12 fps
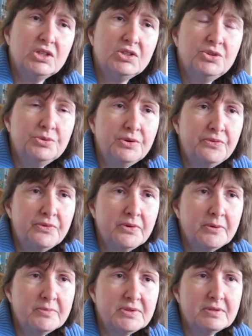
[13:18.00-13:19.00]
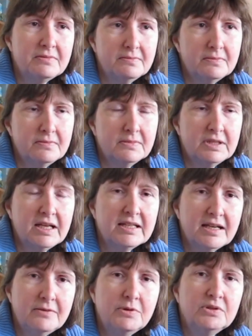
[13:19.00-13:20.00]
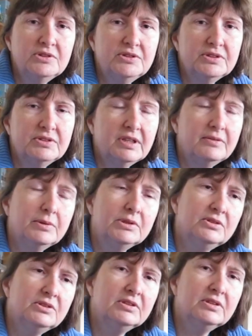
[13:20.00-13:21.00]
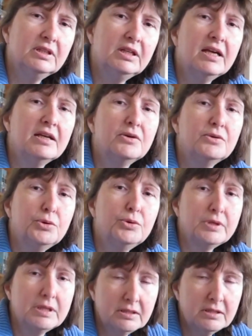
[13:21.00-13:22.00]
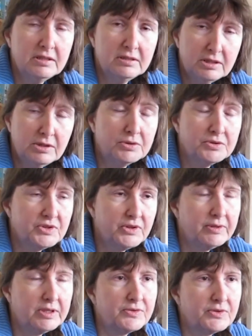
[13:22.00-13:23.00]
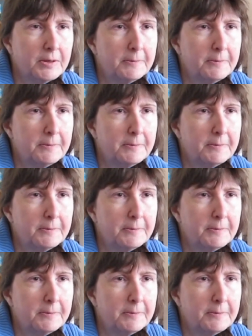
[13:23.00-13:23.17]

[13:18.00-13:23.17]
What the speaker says: Uniforms like I wanted like ohura in the old series,